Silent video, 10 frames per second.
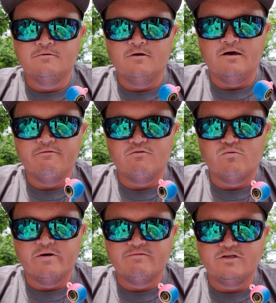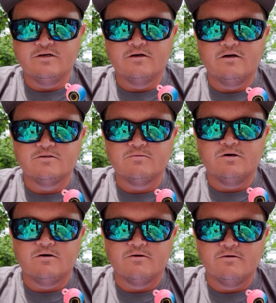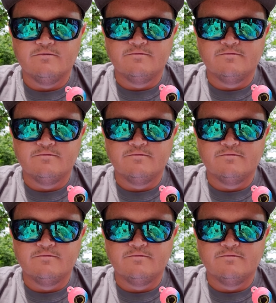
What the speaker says: FOMF jig, custom color.